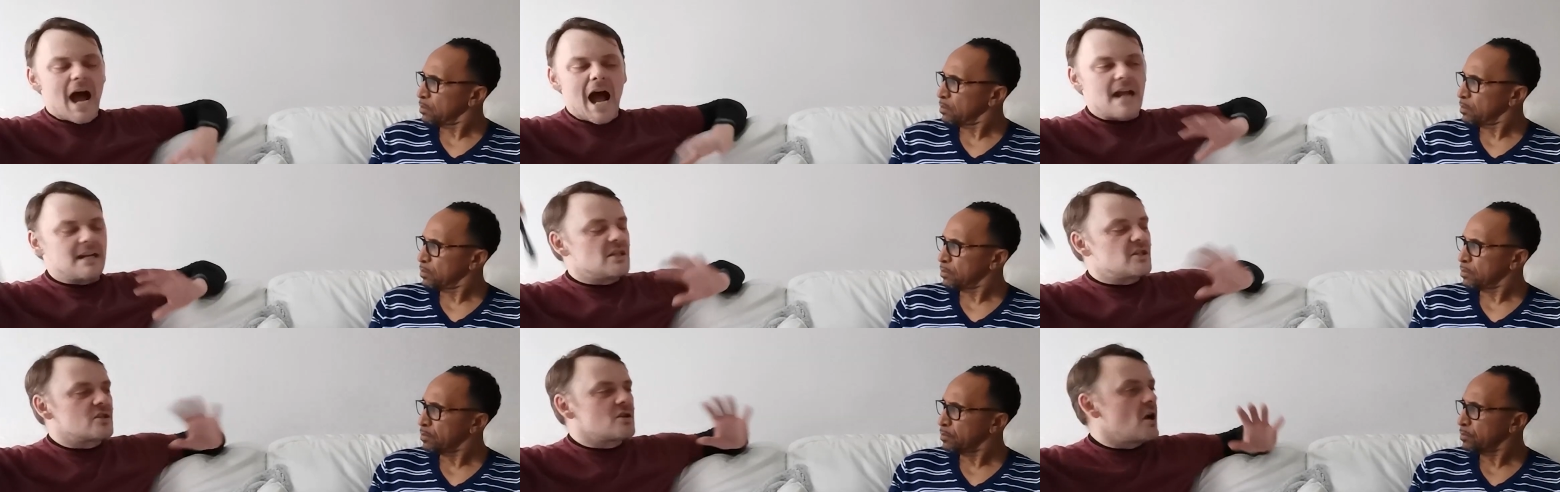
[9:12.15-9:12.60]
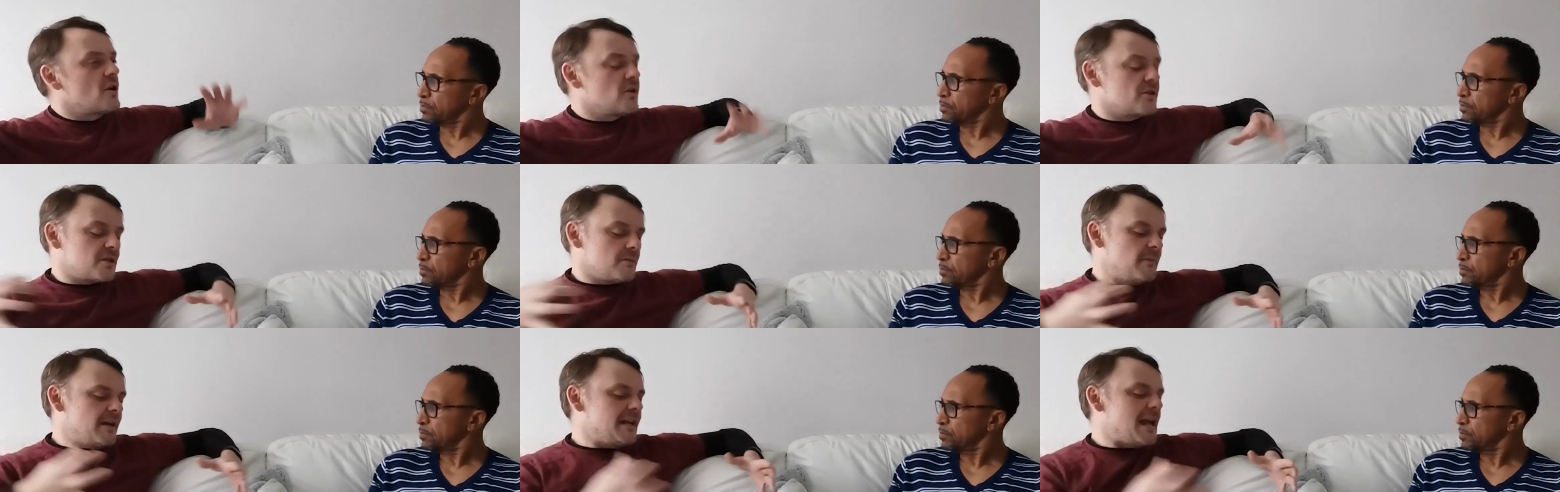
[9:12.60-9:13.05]
Speaker 1: And it's not
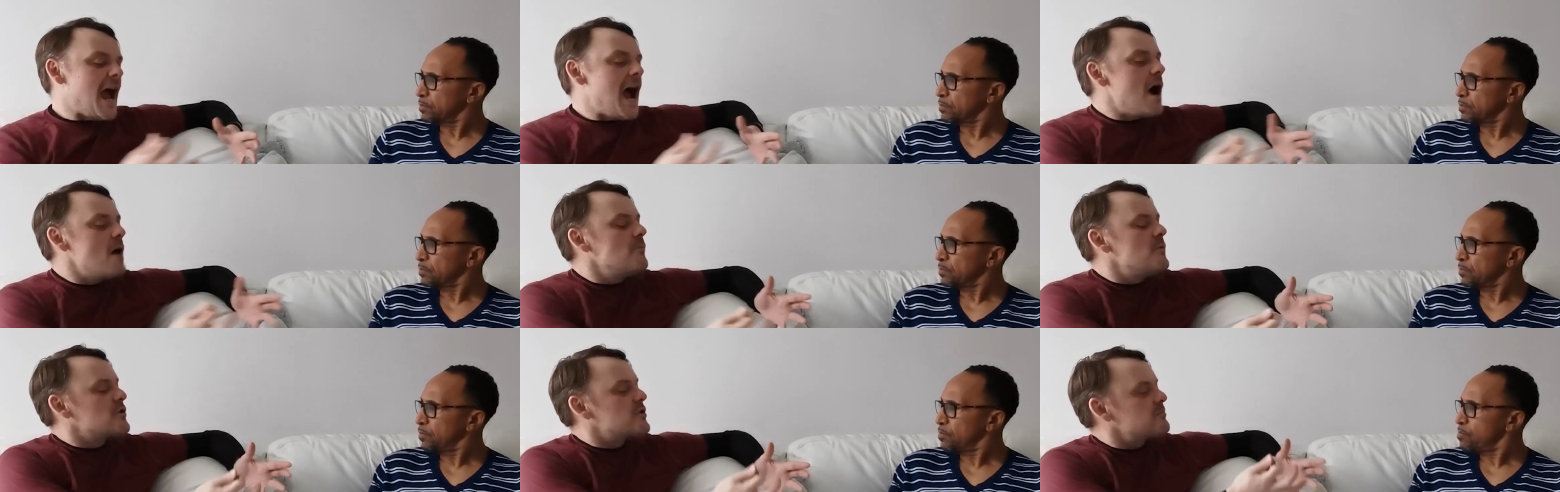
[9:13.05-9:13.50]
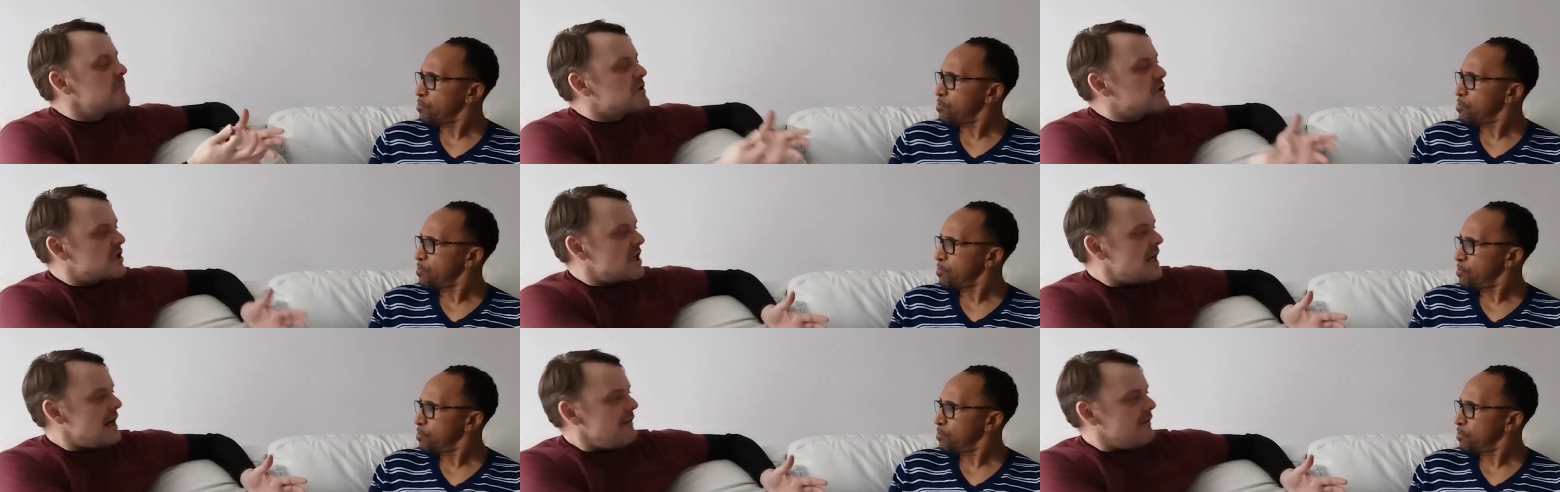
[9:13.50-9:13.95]
us. I mean, how much
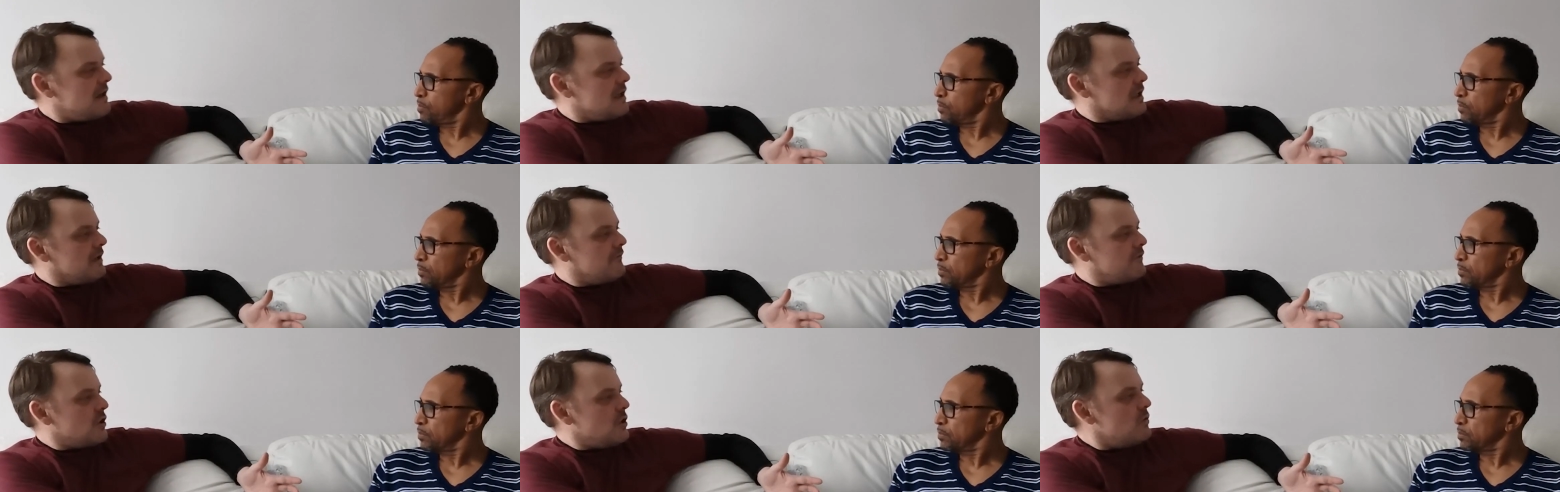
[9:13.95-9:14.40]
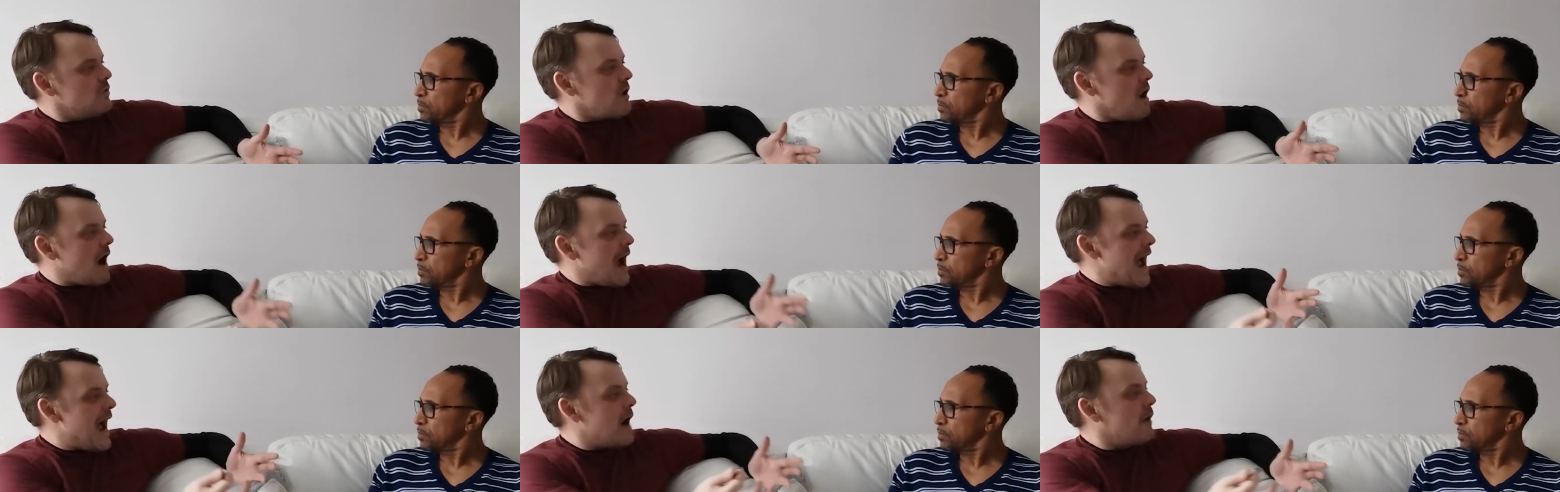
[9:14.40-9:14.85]
material have you
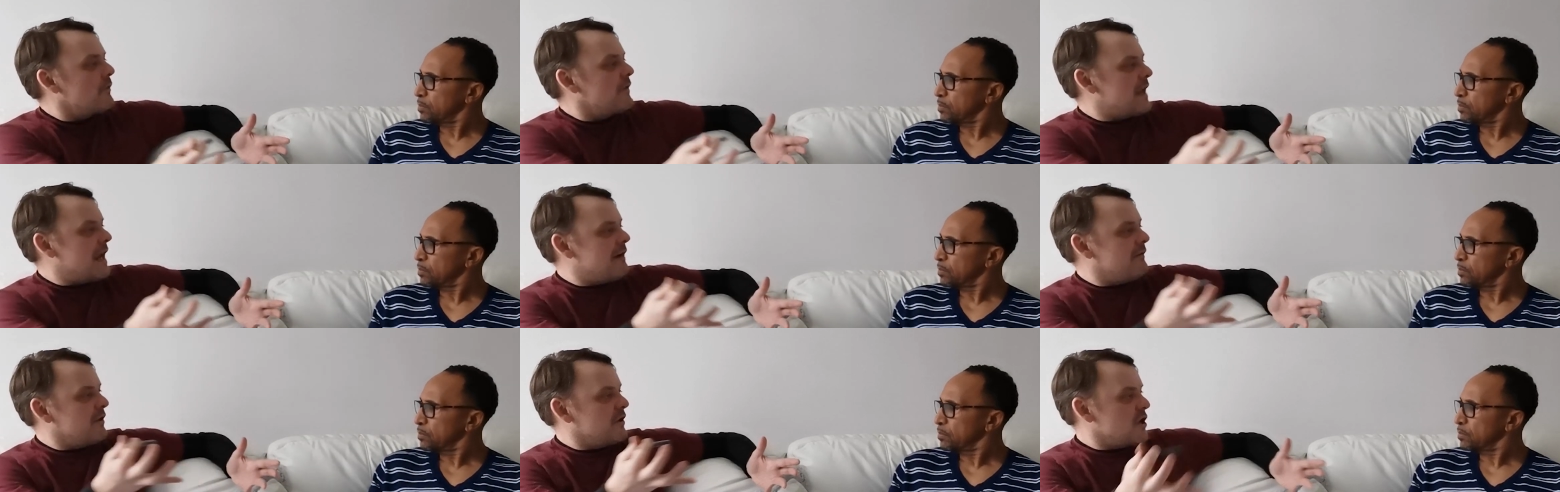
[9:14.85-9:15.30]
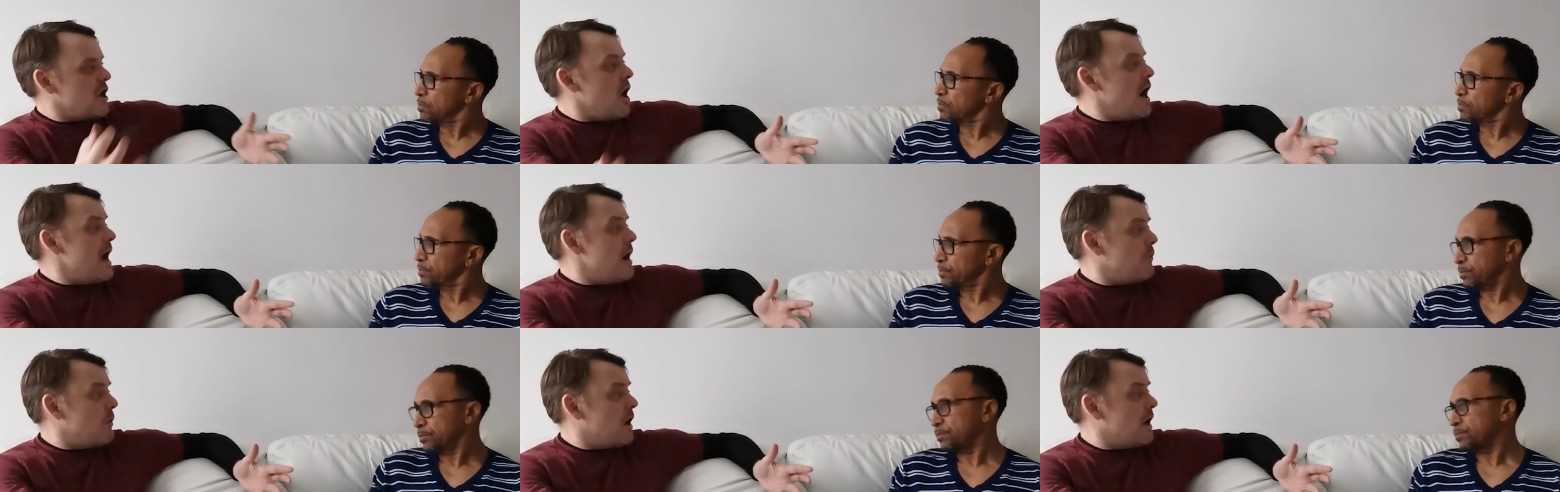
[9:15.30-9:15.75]
got out there on the
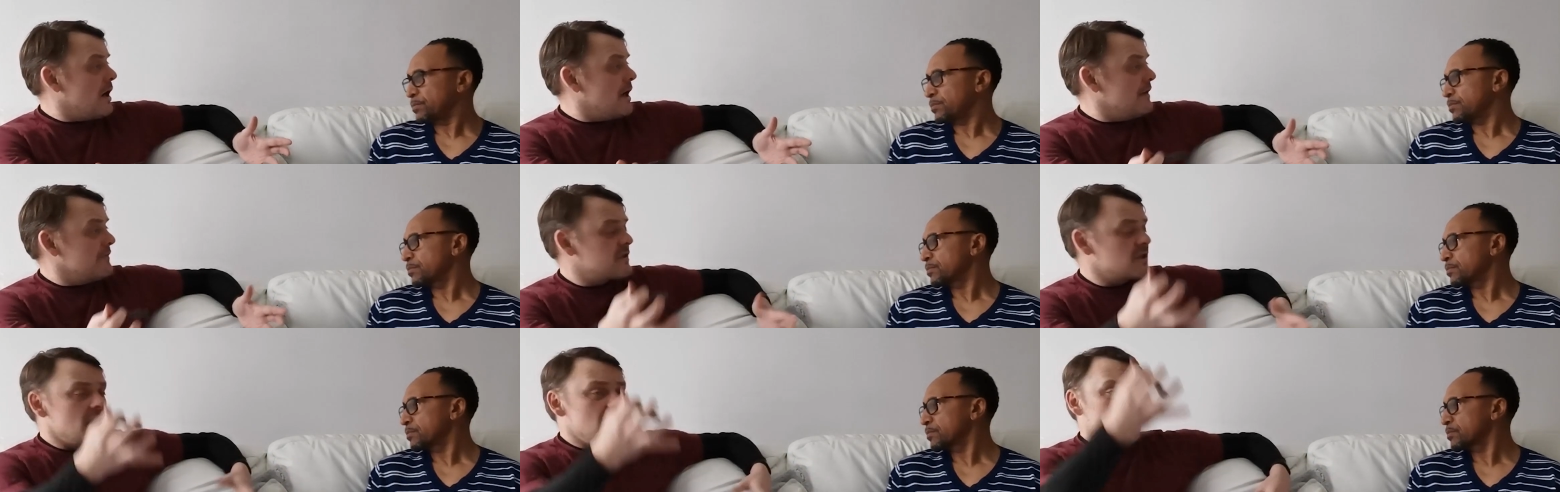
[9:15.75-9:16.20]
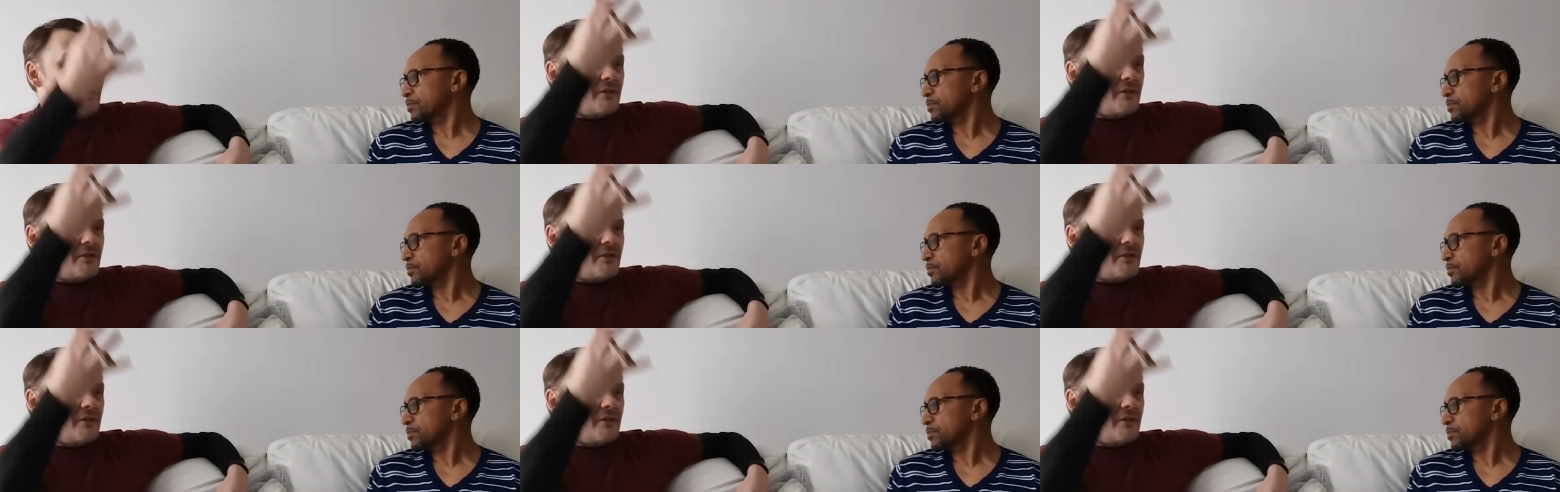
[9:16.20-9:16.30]
airwaves